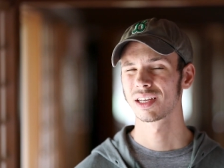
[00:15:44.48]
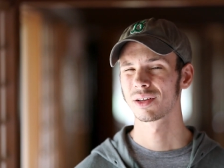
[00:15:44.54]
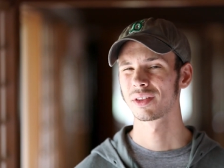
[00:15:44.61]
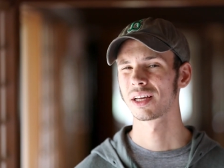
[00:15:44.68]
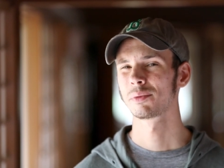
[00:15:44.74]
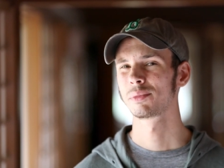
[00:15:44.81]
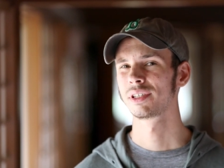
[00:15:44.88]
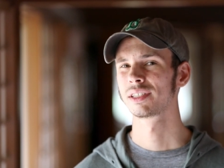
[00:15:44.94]
now
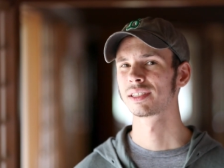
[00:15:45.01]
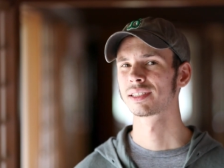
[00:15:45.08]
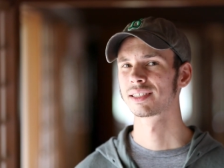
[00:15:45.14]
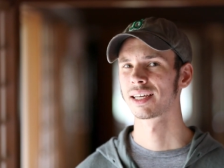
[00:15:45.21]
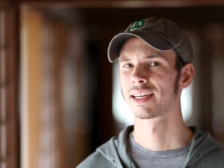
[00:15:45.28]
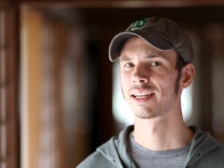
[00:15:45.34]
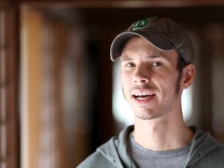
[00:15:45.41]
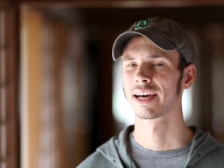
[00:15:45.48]
that being
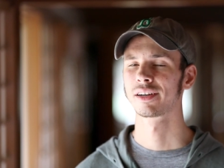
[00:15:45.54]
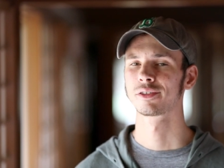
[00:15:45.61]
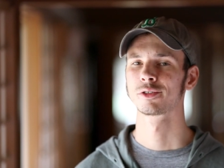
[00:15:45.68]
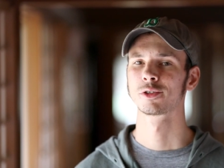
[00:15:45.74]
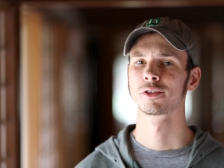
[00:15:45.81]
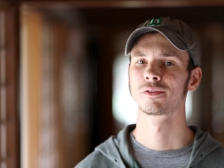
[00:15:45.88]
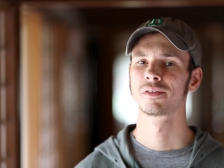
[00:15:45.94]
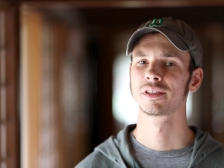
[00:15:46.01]
said, I don't
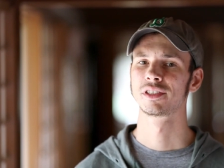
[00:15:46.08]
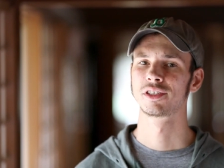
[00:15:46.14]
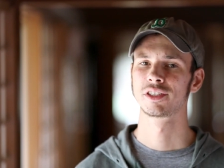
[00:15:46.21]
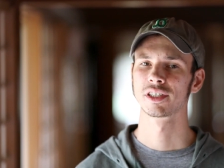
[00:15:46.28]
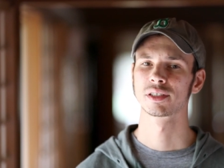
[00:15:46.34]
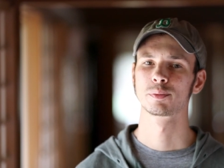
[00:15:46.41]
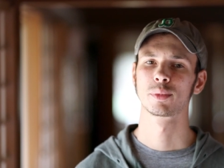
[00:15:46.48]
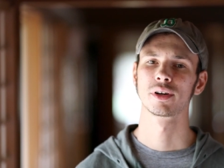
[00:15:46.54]
know if it's
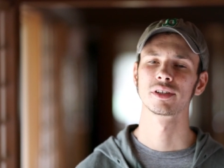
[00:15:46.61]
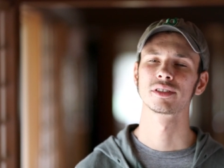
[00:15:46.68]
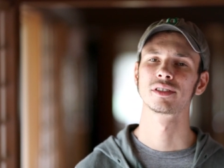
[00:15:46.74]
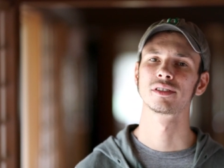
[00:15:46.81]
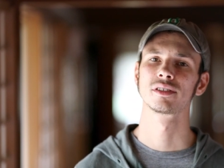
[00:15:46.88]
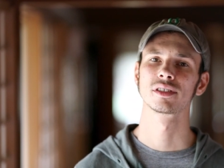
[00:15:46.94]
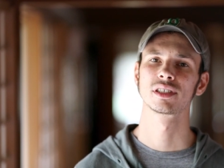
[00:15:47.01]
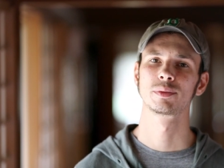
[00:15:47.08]
just
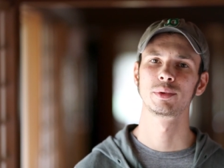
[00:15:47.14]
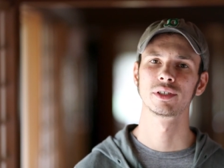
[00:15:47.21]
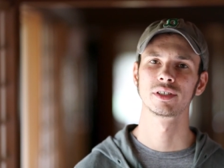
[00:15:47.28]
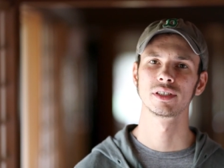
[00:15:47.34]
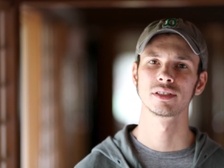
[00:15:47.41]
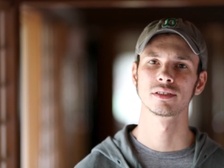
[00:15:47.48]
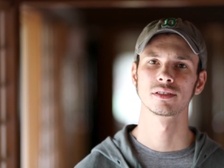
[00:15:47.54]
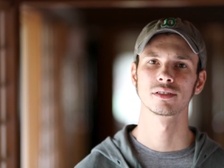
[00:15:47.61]
personal
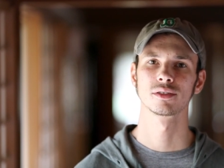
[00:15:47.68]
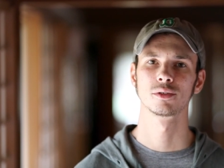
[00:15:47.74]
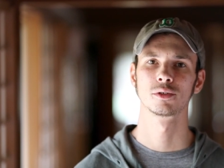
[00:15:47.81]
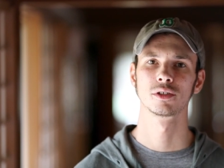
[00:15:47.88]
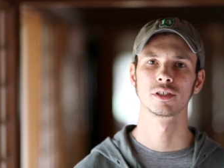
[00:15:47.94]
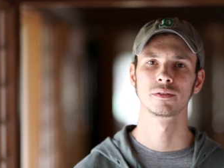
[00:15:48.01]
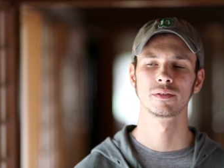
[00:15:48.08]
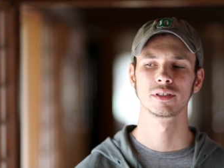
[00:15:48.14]
experience
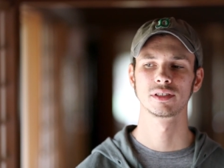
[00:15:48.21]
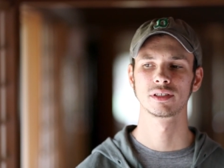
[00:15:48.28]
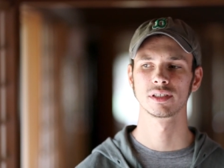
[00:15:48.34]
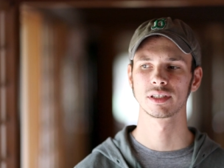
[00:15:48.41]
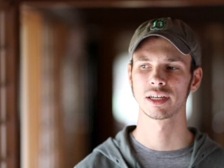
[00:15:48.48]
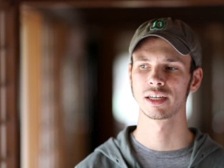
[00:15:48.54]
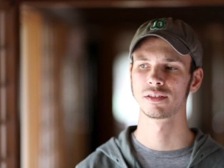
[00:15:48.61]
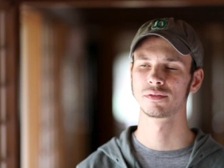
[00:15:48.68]
or if it's
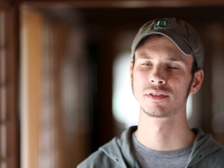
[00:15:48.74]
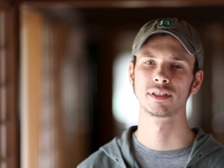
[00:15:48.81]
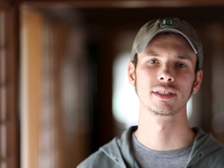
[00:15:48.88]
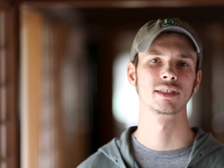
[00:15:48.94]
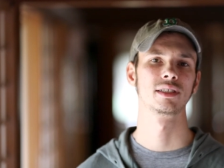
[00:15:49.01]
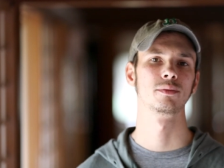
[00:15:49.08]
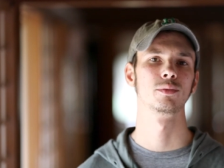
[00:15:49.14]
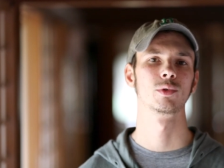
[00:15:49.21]
a kind of
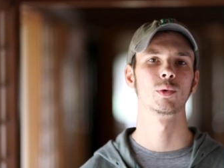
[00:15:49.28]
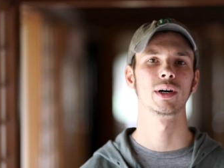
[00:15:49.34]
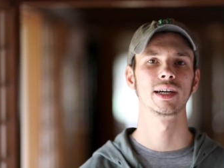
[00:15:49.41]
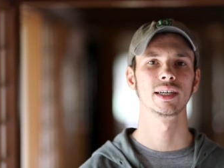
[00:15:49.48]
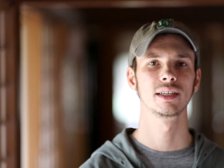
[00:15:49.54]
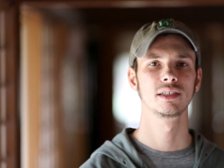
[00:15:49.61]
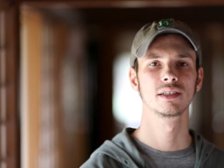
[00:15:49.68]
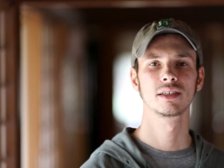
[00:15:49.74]

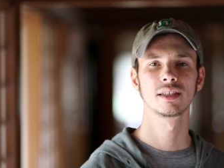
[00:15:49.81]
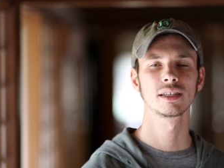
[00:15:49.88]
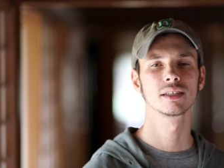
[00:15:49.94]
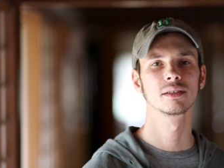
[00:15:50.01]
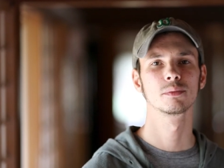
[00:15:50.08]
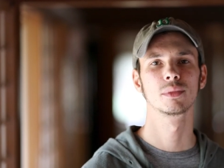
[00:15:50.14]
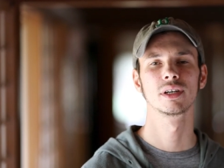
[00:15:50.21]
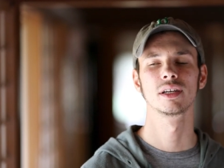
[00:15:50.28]
system-wide
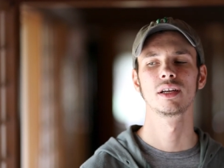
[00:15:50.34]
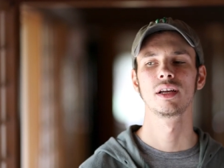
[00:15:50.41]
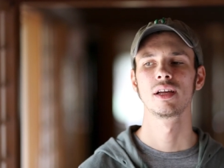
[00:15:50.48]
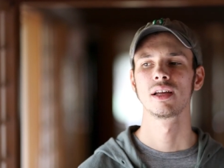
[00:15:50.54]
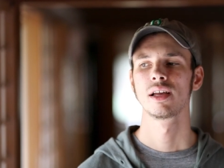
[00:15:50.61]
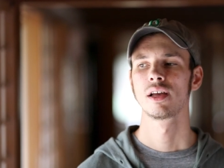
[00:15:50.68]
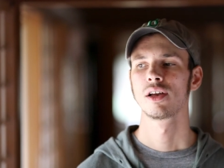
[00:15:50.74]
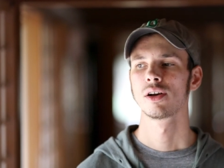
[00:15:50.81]
thing, but
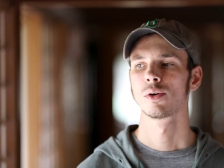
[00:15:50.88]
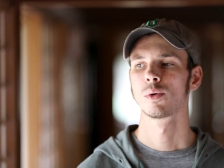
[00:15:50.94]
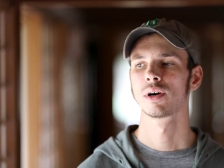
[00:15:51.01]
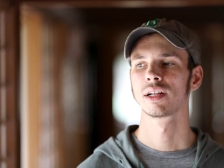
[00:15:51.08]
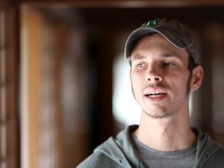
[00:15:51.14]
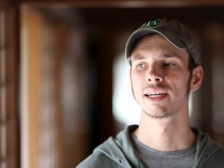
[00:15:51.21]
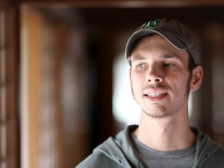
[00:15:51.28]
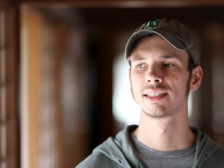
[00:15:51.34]

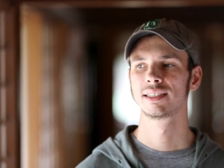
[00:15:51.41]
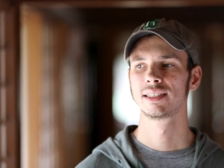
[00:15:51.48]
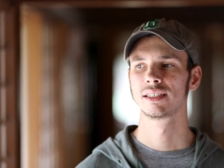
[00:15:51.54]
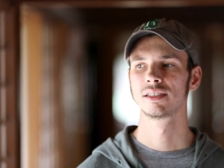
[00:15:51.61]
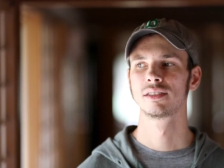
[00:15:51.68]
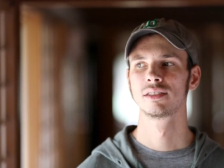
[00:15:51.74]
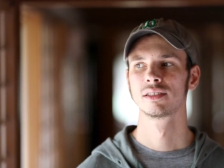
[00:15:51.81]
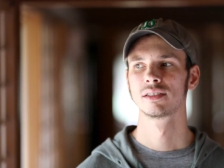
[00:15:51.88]
while I
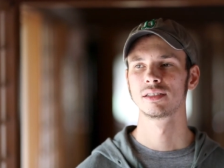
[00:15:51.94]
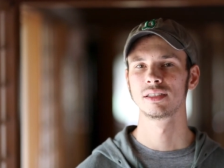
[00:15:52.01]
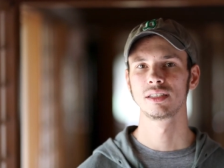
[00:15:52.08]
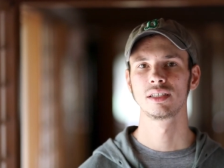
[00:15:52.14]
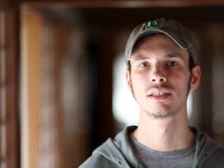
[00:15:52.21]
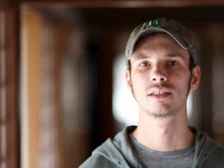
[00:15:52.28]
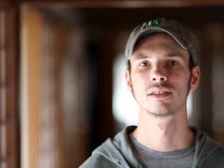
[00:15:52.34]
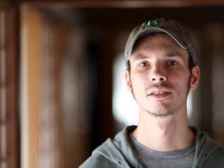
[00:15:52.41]
did
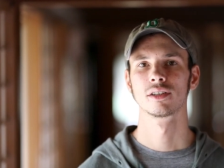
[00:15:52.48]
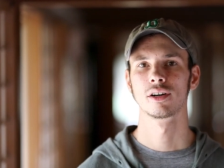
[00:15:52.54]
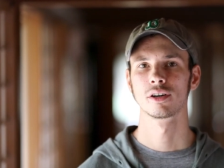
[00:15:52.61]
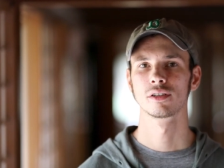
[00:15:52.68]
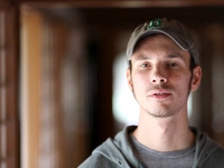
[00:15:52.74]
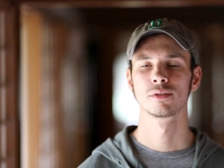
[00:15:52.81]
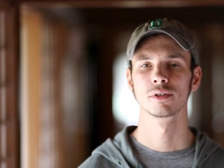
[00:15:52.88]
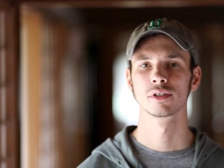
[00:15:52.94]
need
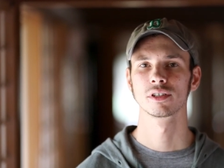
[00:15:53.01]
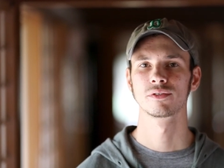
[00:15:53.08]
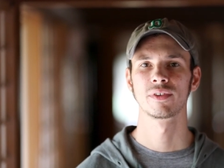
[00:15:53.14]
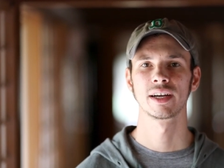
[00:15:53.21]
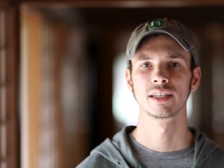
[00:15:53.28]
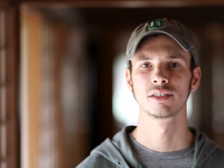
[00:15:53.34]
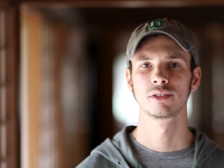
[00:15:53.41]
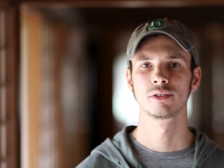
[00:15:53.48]
autofocus
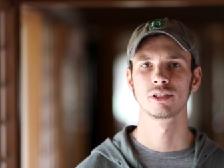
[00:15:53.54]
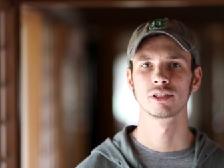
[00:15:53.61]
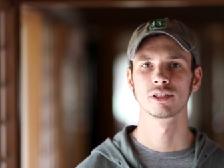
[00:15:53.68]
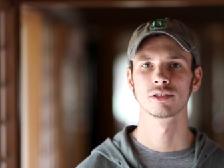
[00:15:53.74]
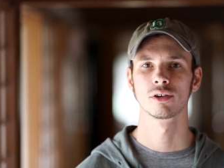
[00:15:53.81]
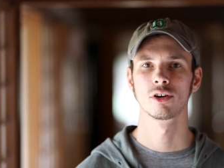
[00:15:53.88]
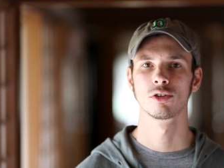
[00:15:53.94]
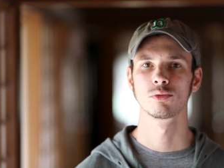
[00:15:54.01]

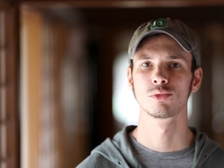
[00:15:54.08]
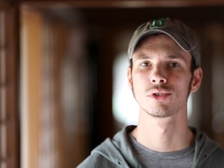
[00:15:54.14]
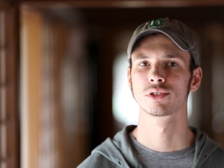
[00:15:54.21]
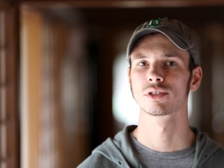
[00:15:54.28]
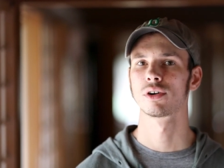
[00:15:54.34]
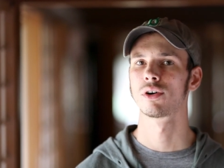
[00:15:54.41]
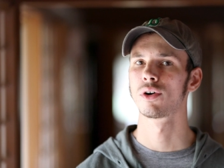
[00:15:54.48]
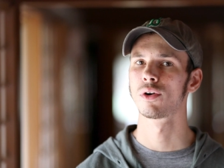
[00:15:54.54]
fine-tuning on
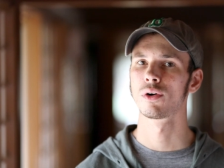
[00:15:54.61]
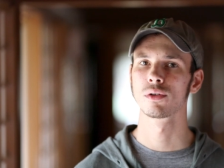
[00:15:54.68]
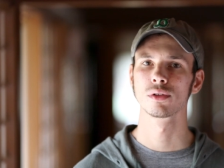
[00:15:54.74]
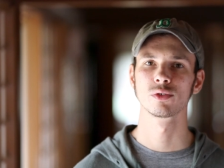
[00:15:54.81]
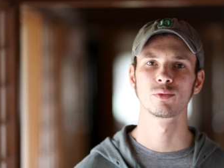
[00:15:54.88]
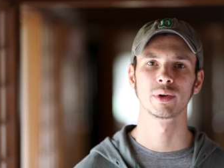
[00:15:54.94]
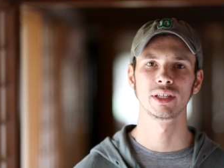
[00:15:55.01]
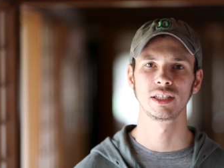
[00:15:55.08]
almost
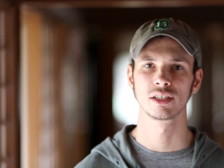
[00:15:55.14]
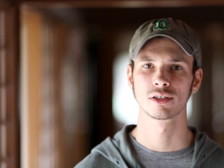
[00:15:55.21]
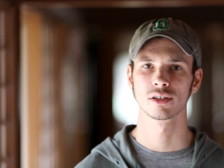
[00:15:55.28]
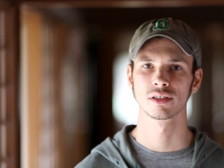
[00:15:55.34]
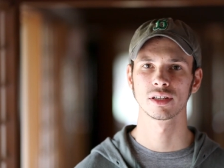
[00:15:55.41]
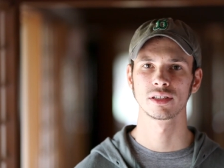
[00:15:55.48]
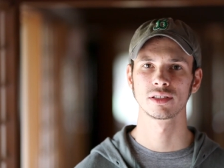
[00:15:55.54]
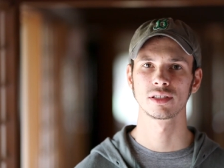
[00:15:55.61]
all of my
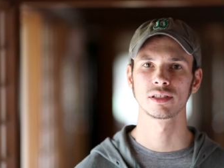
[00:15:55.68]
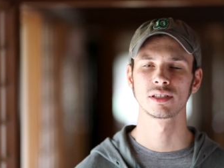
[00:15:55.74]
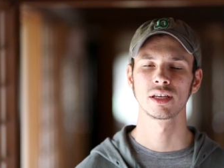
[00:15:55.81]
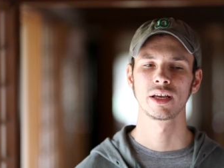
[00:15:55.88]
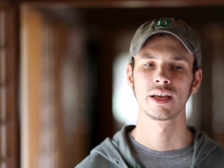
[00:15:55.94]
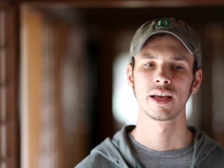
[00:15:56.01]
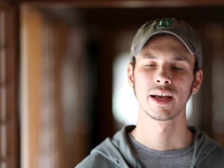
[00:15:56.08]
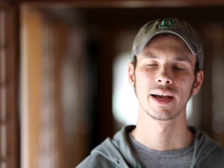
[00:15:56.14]
Nikon lenses,
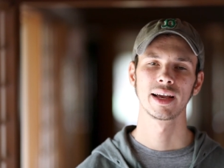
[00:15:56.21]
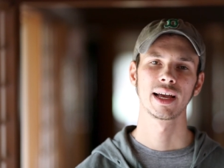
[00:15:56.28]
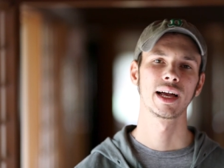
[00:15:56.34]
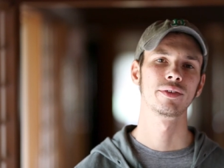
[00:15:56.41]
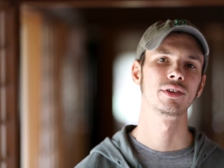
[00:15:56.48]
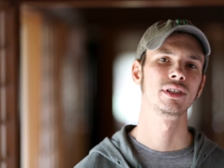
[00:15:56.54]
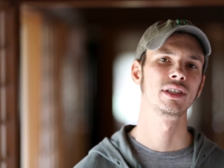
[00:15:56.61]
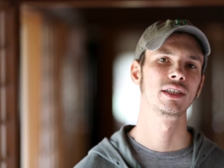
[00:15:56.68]
I
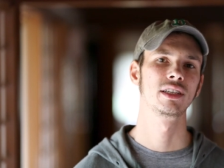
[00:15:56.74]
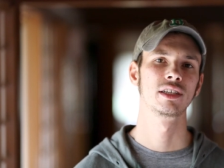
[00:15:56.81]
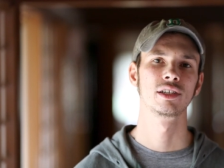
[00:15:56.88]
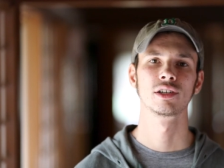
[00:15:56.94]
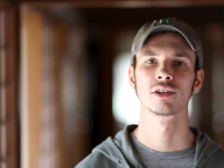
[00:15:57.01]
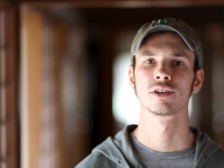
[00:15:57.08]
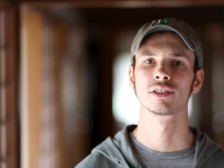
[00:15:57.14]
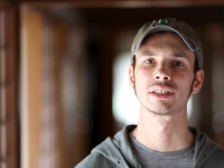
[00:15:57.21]
haven't needed
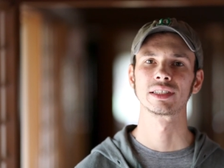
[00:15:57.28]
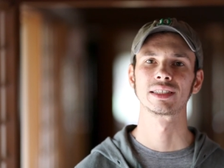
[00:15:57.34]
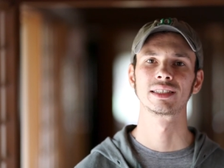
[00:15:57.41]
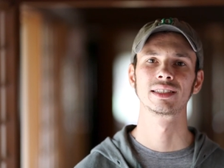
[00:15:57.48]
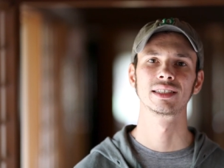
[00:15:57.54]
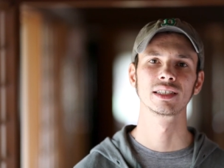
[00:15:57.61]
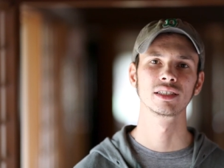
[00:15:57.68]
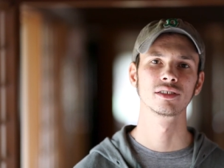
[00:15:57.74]
it on a
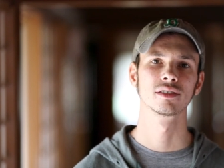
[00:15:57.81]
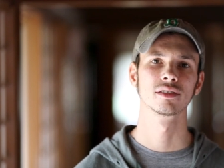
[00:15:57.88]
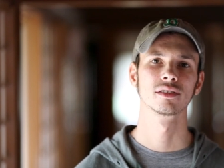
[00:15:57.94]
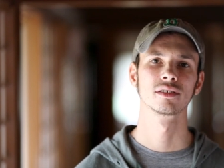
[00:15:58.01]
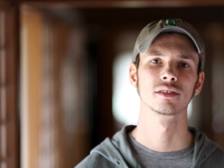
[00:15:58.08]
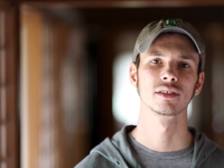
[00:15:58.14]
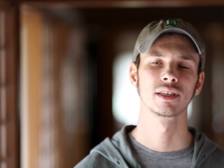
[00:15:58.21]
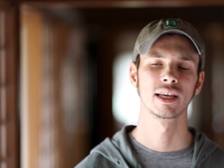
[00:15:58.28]

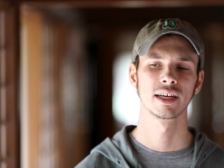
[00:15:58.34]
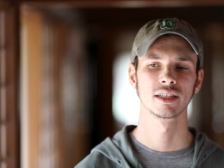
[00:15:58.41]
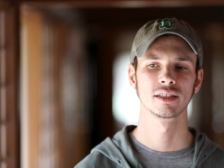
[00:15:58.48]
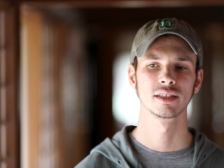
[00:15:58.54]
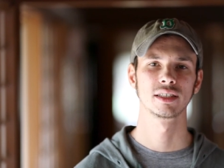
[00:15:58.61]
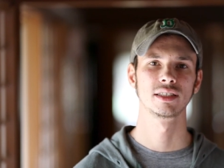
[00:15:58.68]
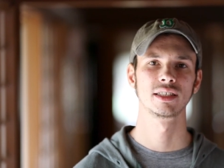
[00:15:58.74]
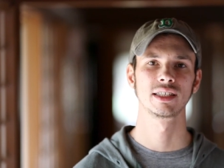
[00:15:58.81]
single
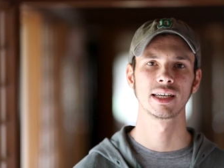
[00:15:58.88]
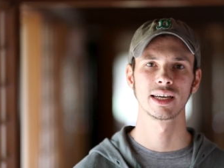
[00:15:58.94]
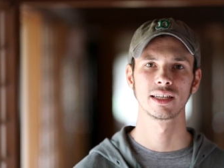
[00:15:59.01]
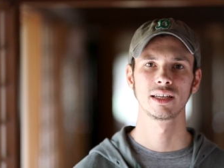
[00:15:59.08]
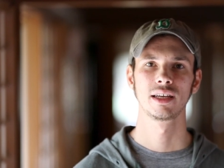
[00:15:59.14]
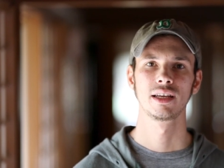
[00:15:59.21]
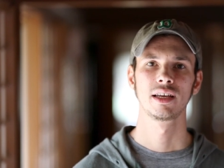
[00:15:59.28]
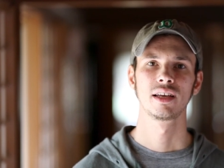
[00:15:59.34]
Canon lens
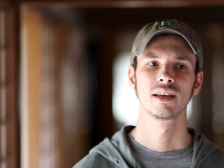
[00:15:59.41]
yet,